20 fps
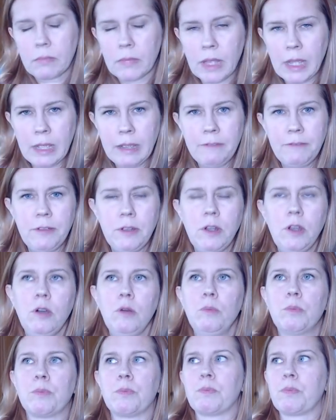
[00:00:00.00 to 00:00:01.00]
And if you
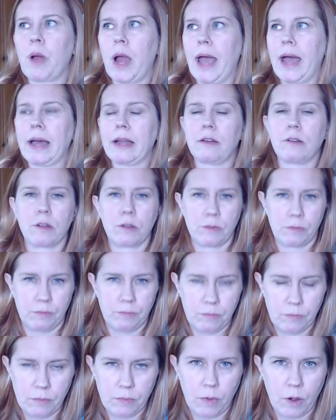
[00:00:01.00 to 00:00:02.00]
know Brad or
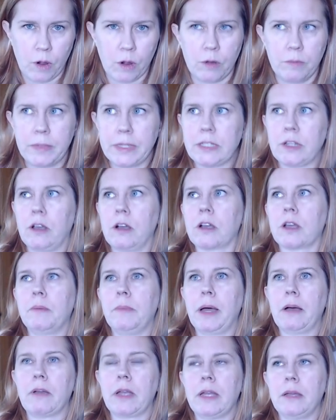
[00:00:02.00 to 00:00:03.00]
heard me talk
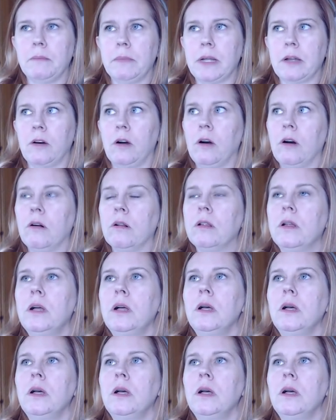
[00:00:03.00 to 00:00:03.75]
about him at all,